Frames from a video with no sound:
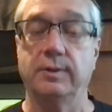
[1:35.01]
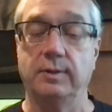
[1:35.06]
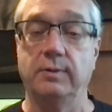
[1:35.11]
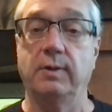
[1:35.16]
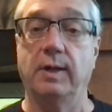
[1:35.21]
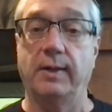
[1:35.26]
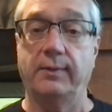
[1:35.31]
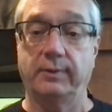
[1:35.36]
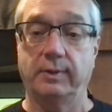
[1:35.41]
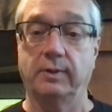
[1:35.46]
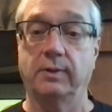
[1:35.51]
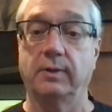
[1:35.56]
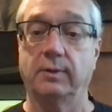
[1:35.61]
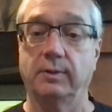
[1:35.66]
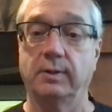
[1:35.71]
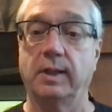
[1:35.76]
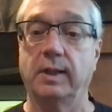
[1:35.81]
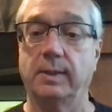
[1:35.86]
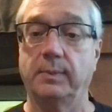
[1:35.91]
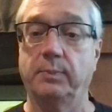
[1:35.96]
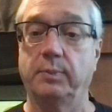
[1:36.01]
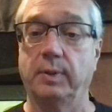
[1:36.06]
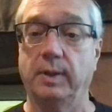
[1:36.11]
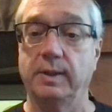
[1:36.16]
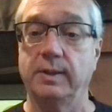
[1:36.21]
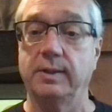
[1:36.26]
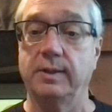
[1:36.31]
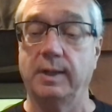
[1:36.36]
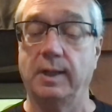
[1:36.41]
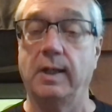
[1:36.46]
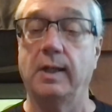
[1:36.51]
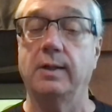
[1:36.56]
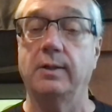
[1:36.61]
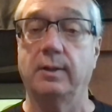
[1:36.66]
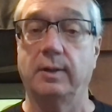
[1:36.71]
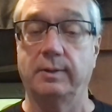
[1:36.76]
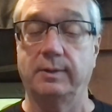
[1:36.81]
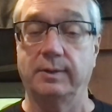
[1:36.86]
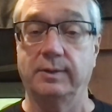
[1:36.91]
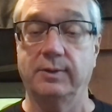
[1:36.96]
you have to learn how to press down
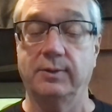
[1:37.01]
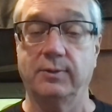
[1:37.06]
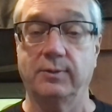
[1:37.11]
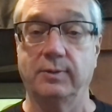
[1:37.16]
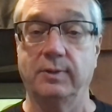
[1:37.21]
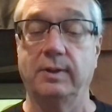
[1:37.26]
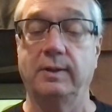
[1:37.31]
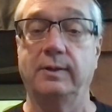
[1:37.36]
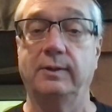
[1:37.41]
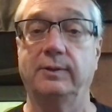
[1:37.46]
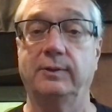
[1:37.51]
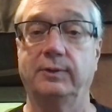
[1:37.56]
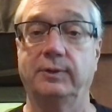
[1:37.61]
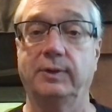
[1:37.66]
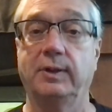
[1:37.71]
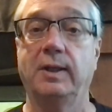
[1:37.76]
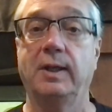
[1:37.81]
on the strings